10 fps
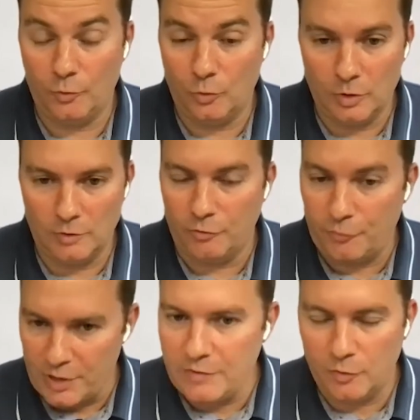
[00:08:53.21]
free
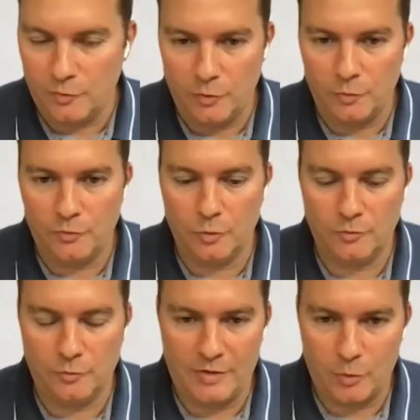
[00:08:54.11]
for
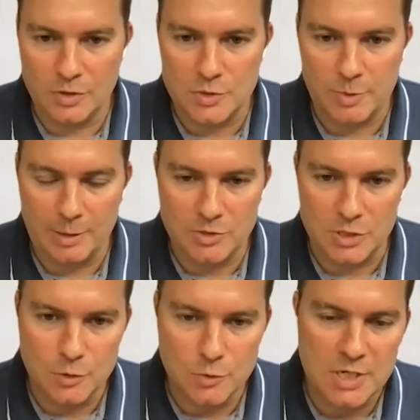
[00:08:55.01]
everyone to be able to
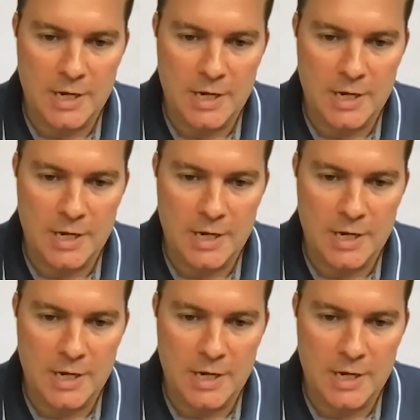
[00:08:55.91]
use.